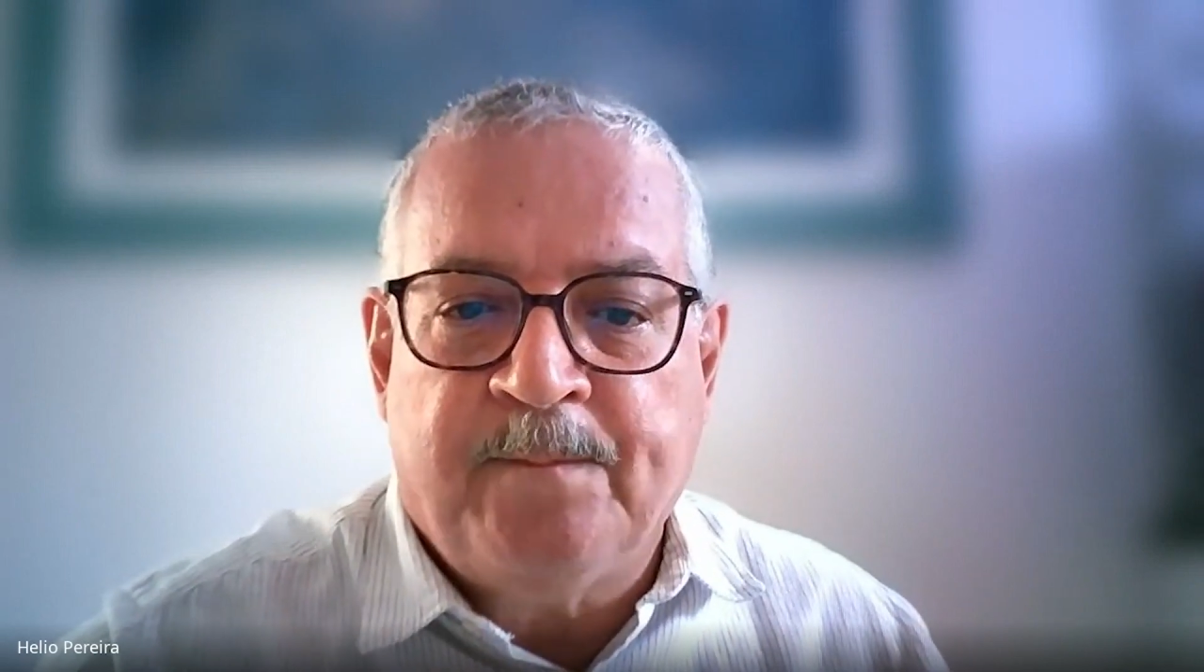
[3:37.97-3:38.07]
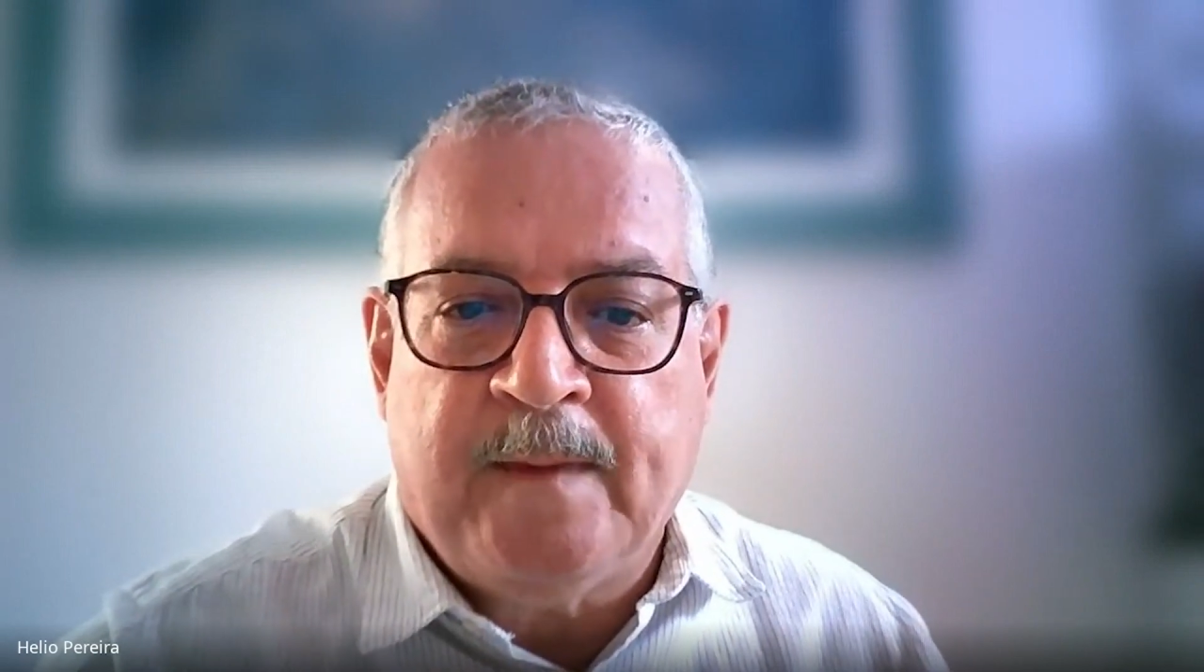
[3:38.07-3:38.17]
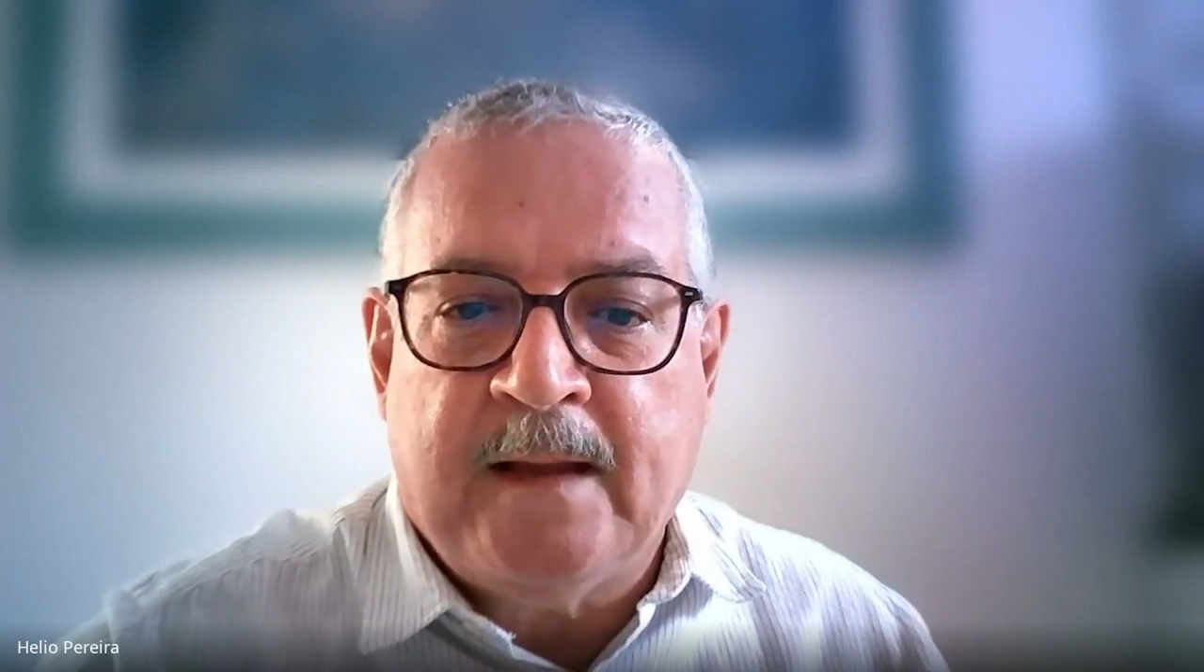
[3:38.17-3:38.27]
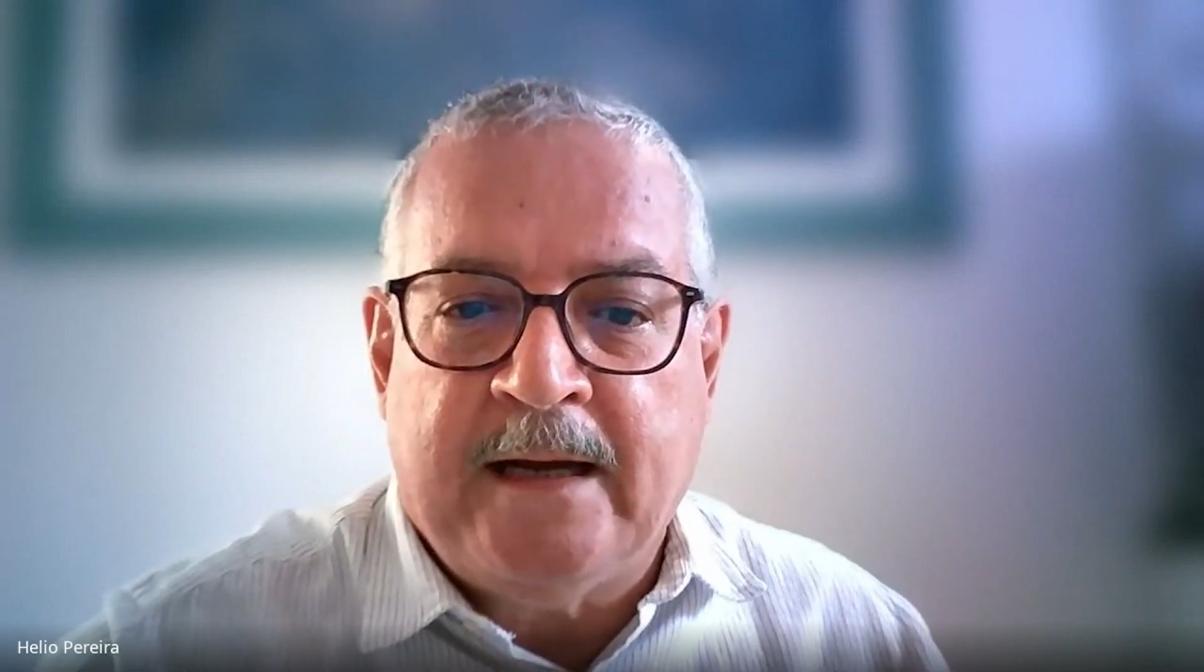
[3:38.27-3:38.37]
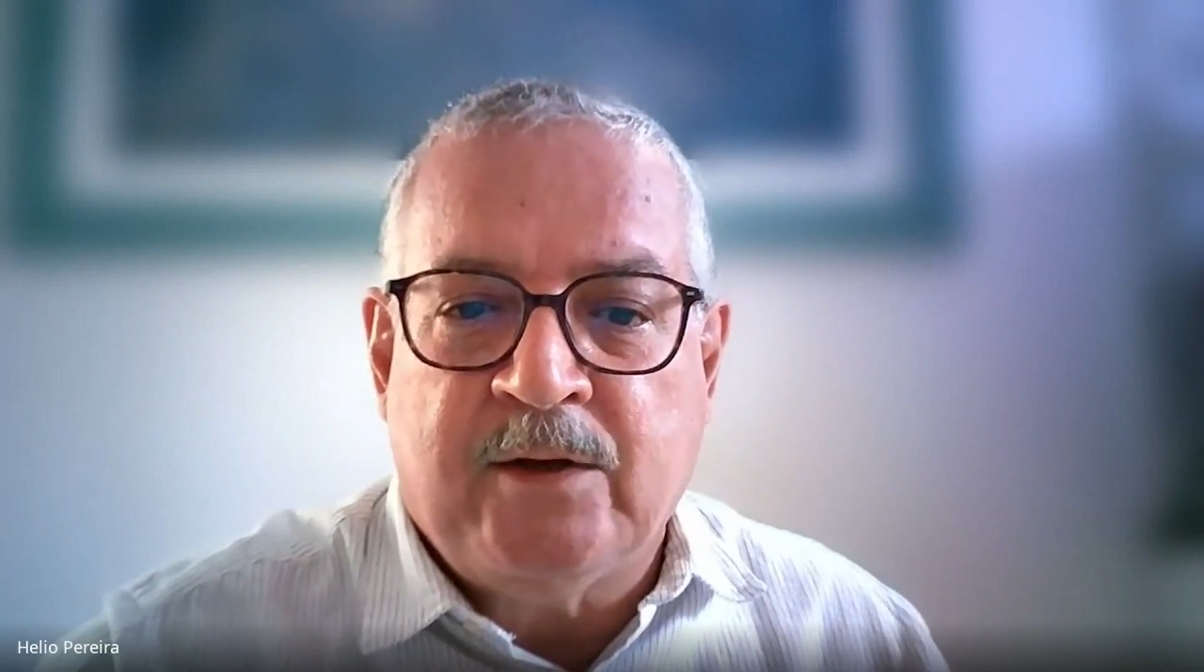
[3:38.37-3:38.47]

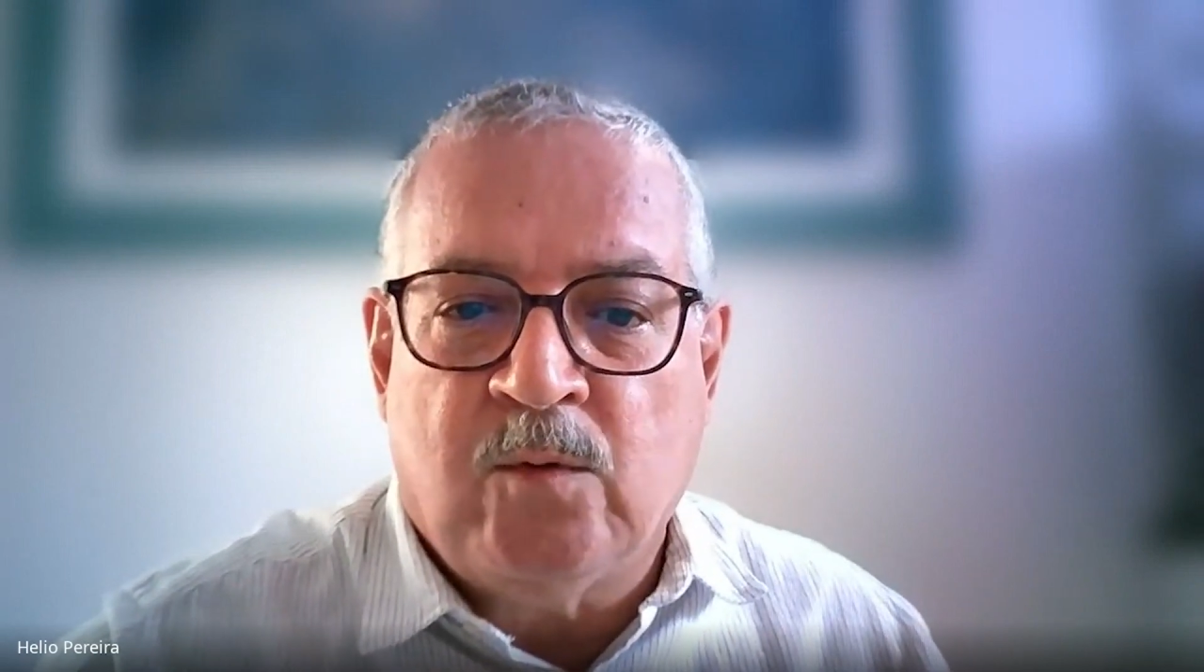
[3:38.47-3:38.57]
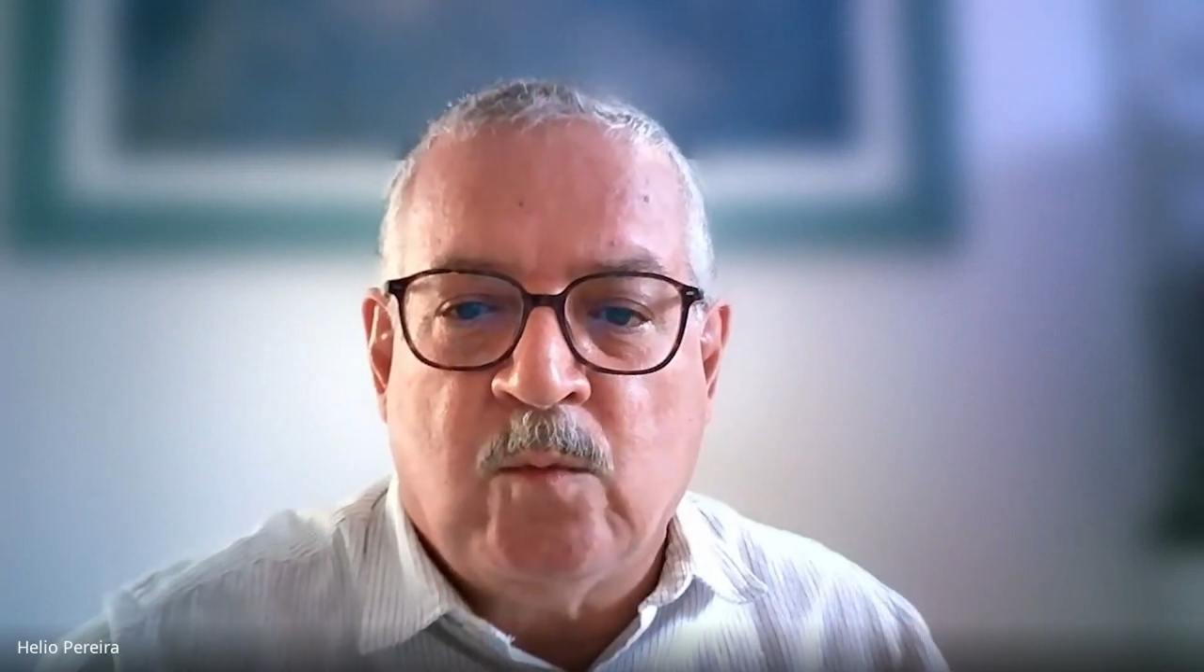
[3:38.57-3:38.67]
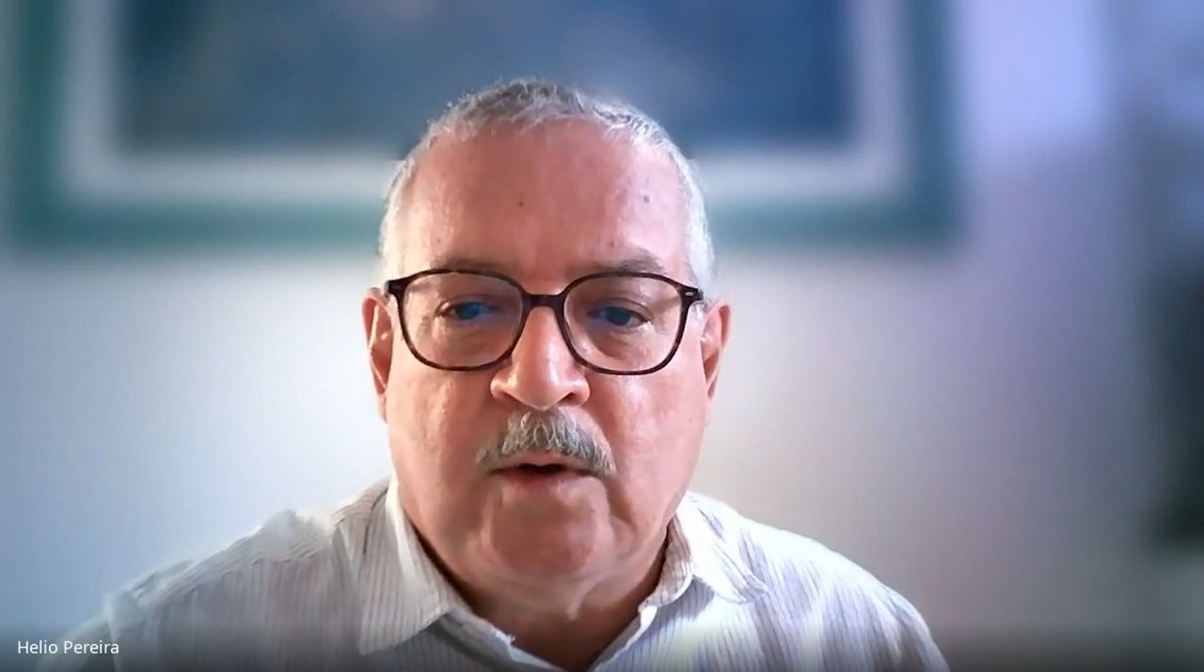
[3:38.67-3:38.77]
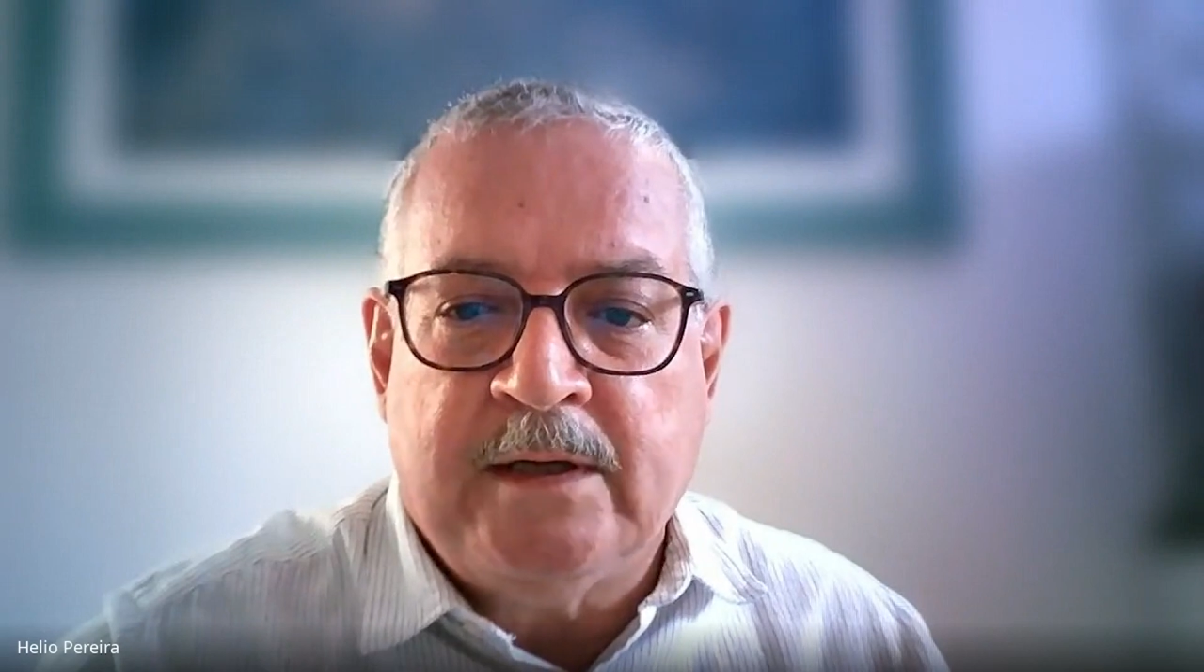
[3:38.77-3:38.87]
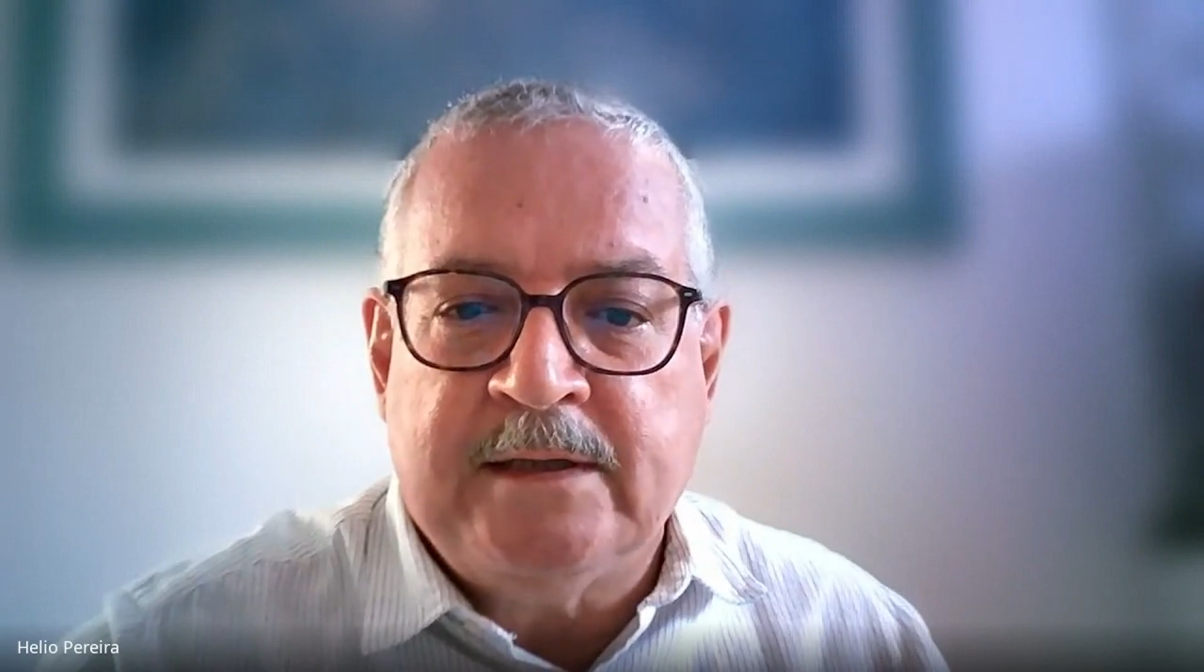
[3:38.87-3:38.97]
I don't
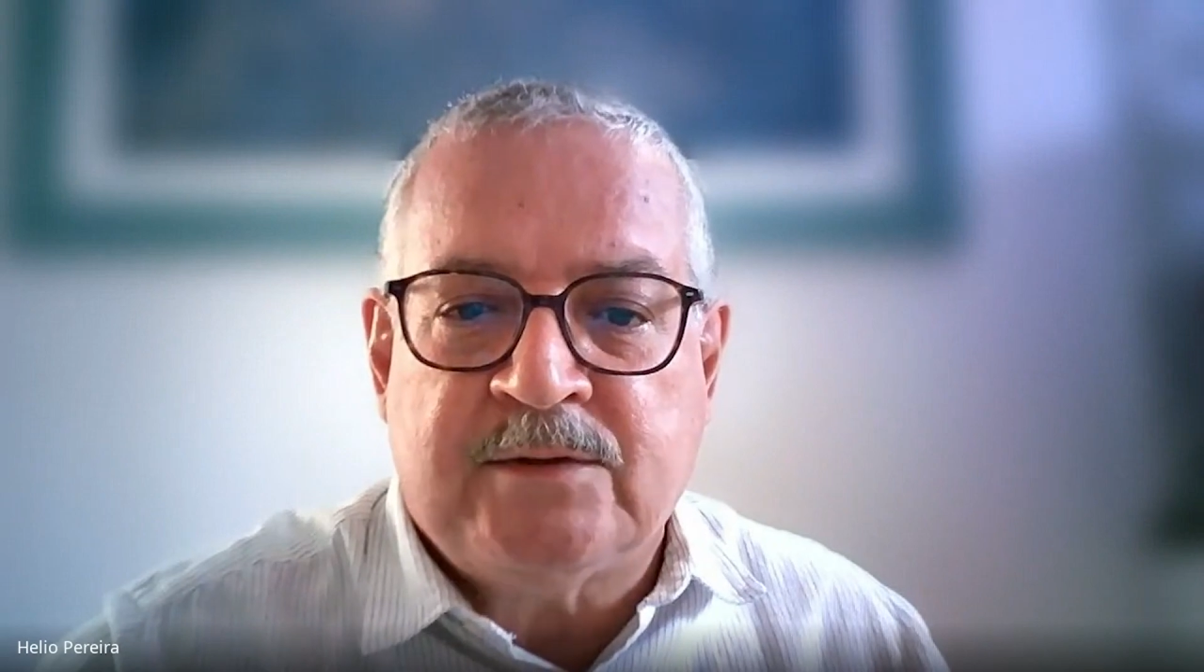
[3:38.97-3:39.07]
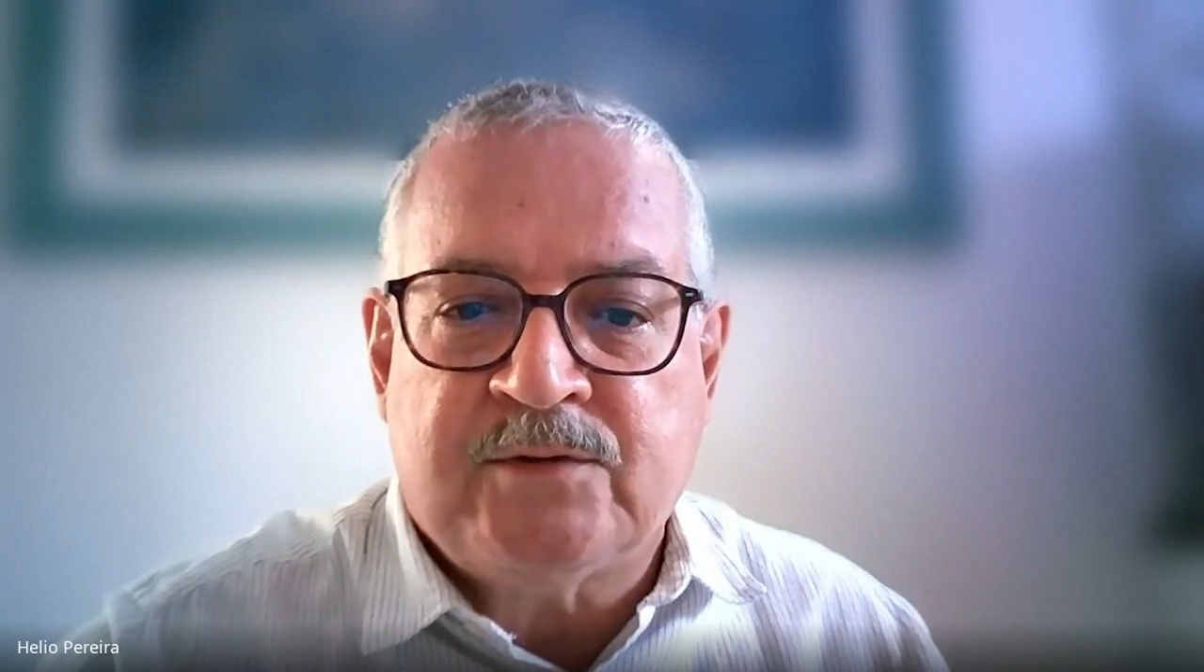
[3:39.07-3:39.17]
want it